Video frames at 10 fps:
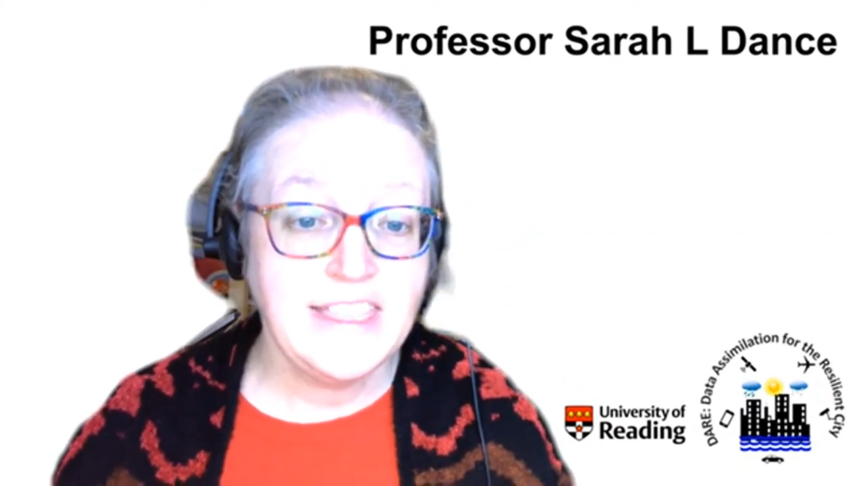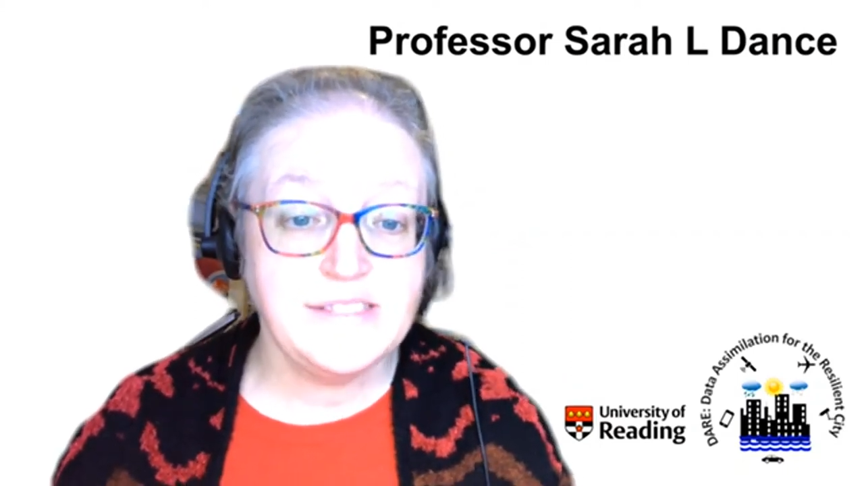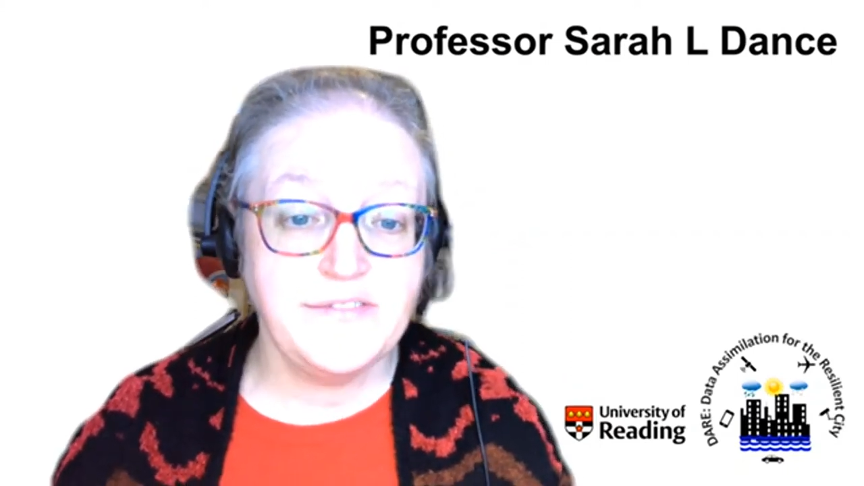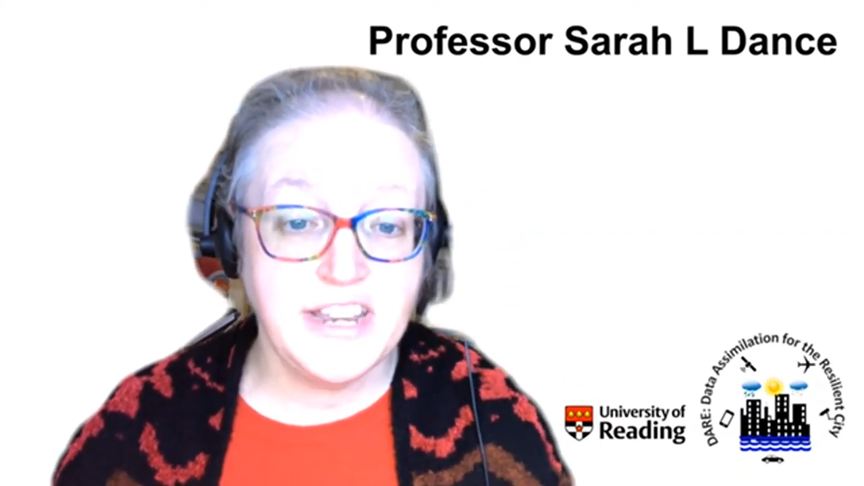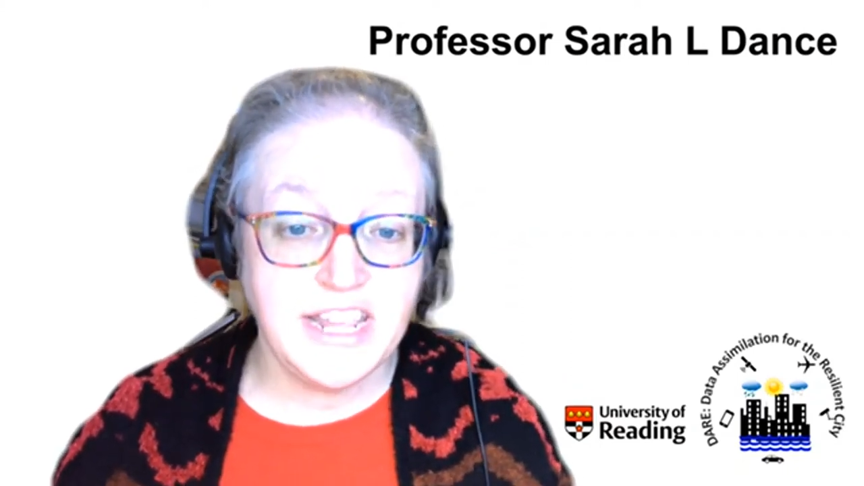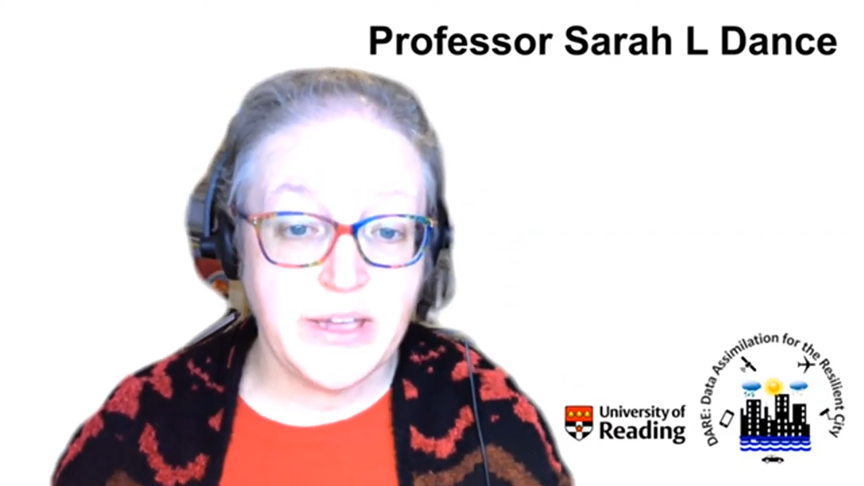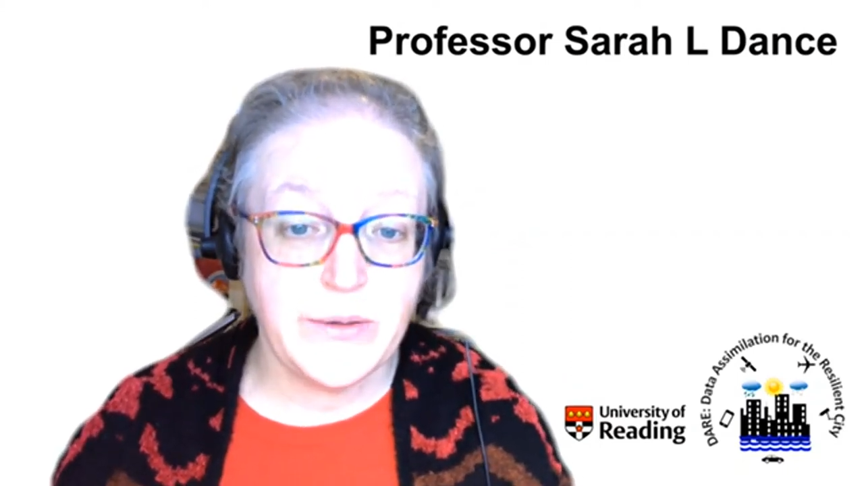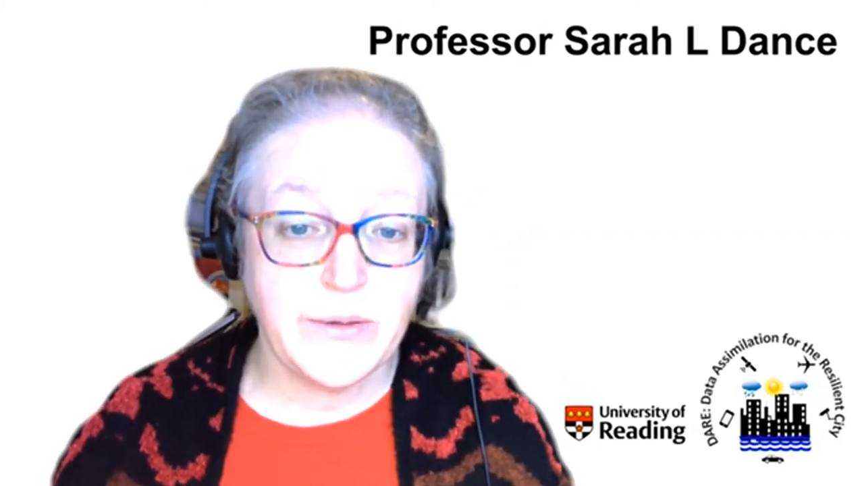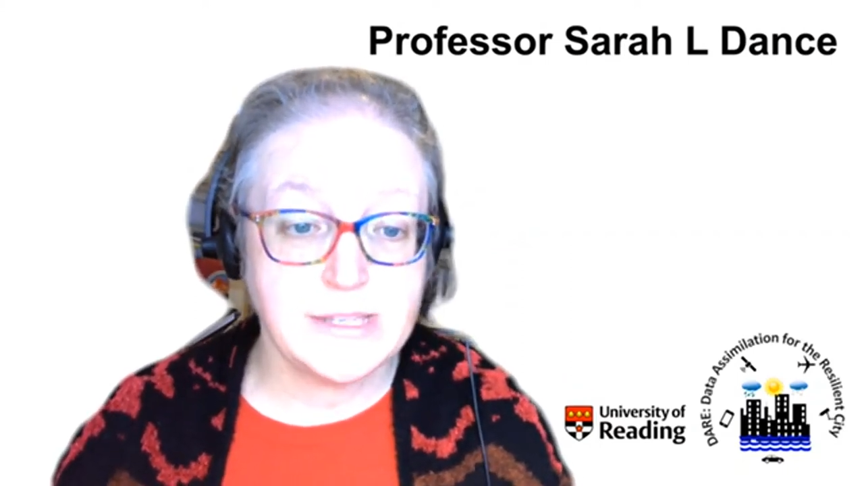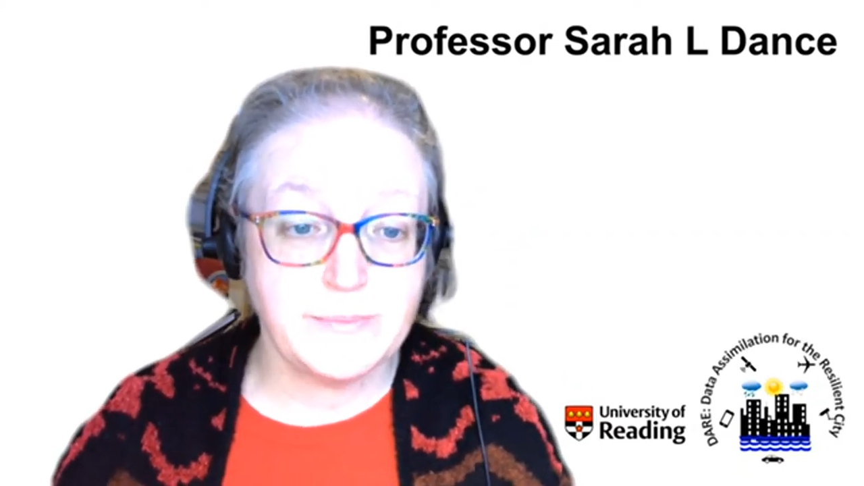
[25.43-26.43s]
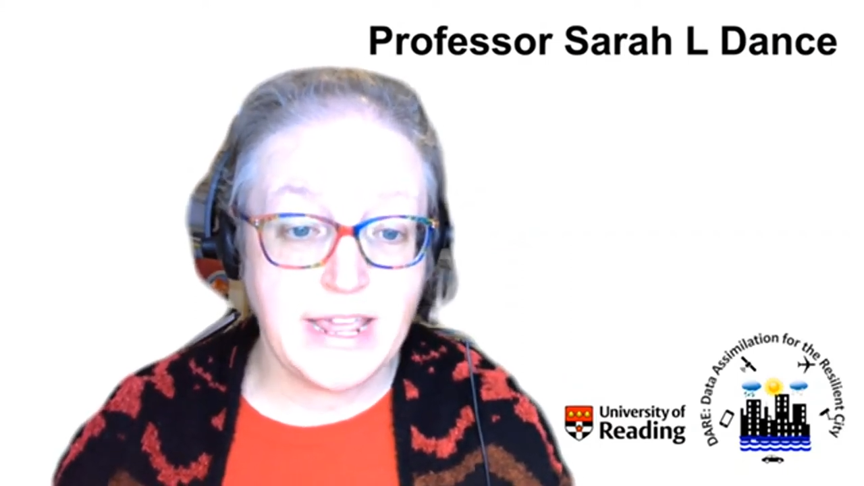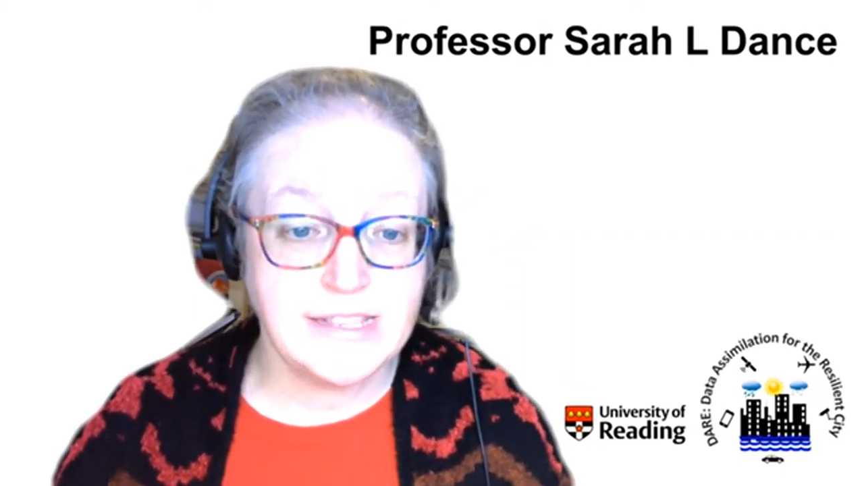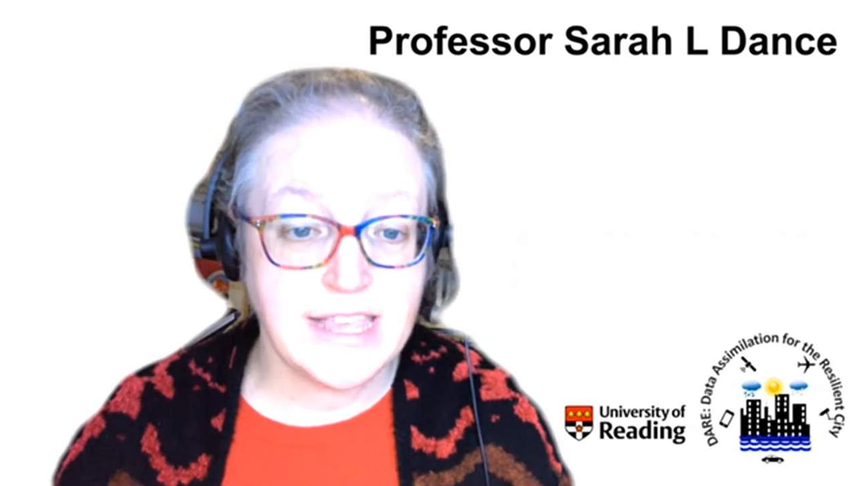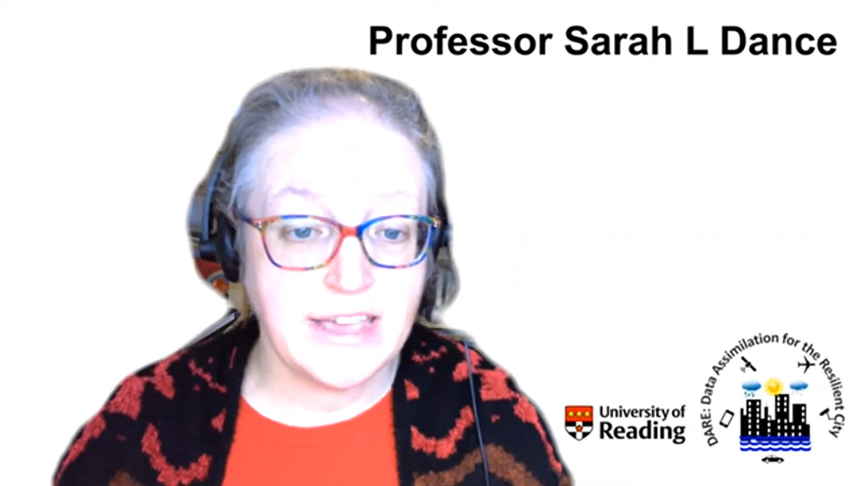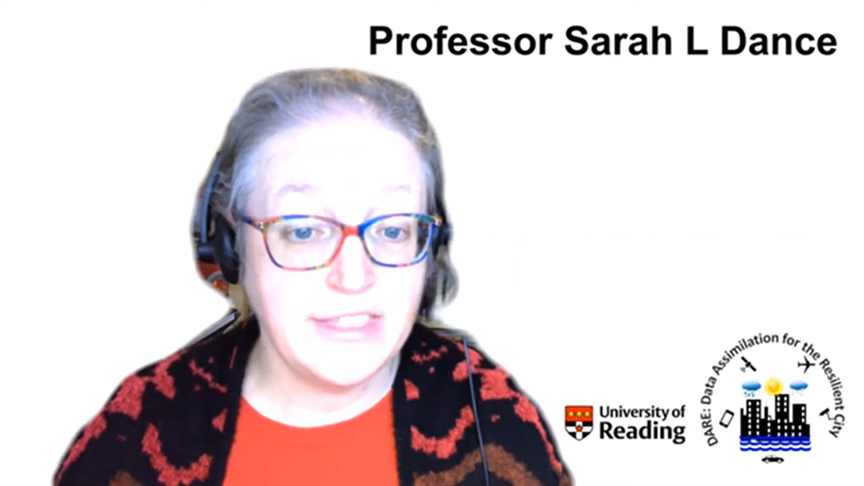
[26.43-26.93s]
This video
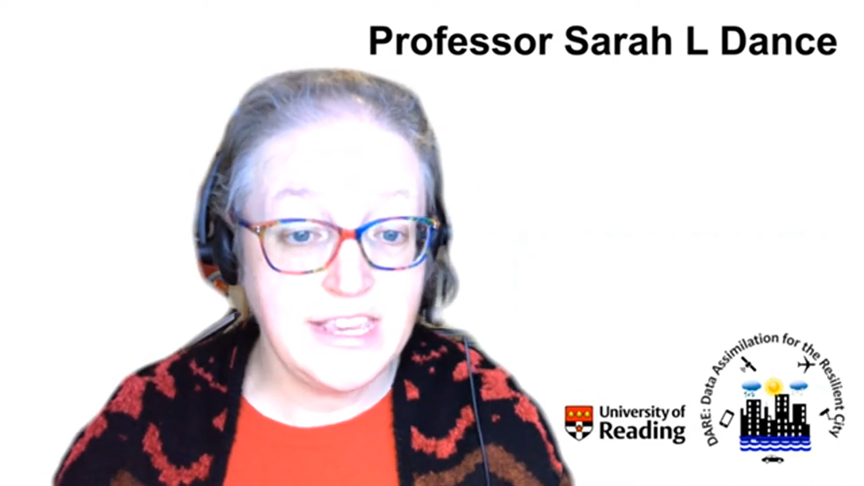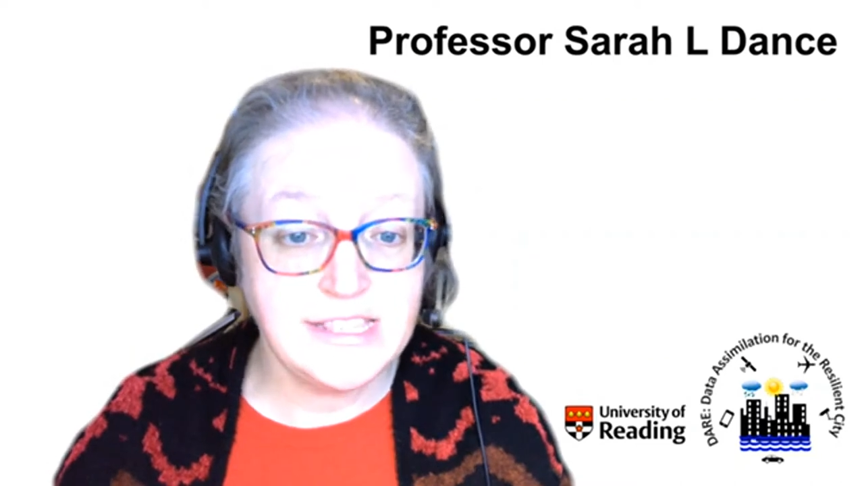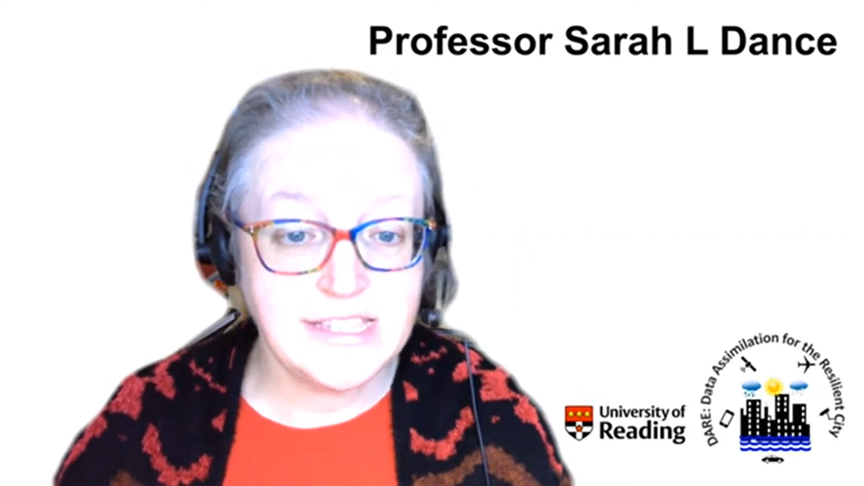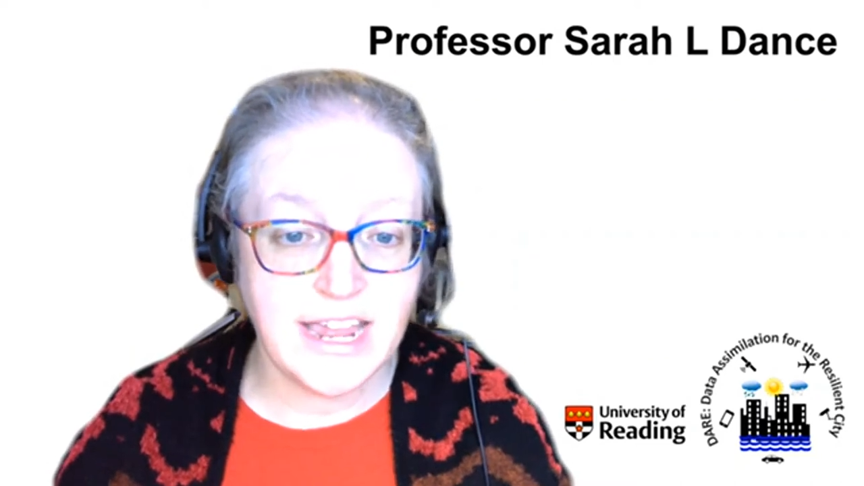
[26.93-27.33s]
explains how these